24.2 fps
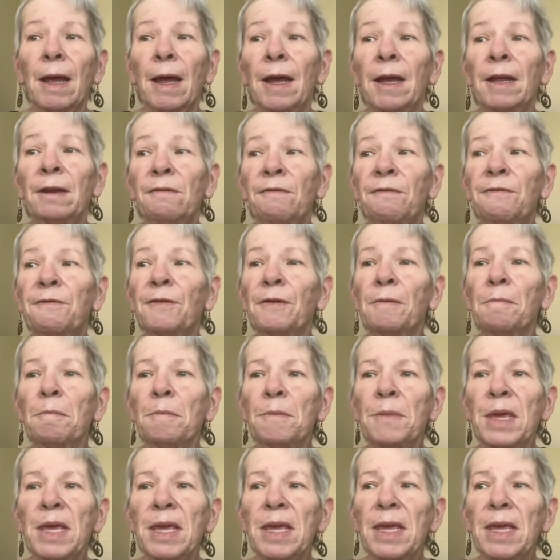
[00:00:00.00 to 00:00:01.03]
And for
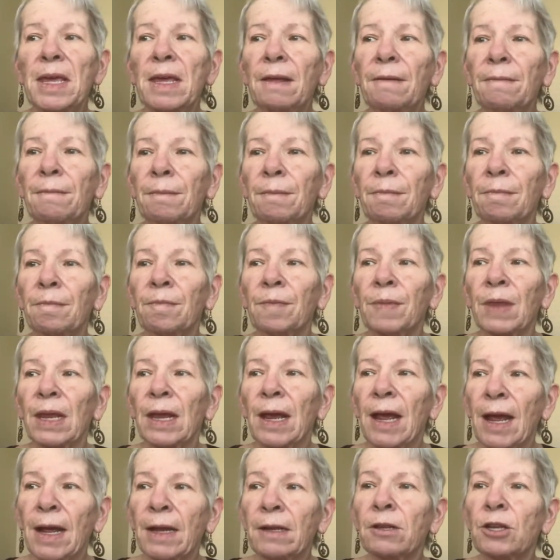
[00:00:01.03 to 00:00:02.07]
me,
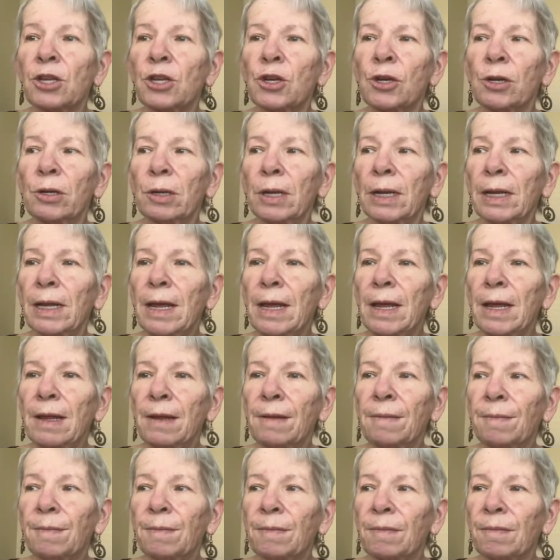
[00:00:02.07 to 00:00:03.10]

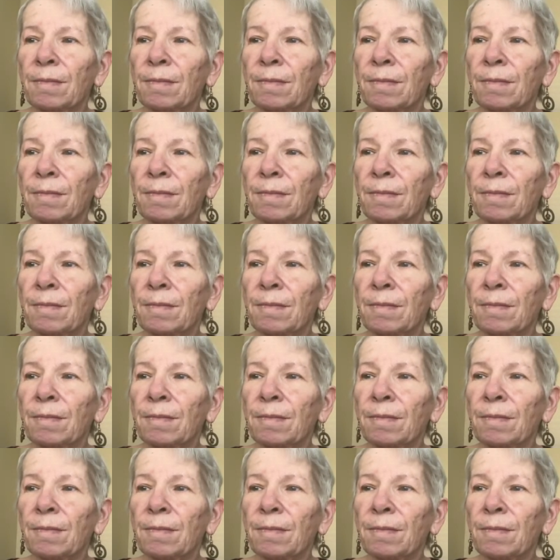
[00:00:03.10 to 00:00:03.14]
actually,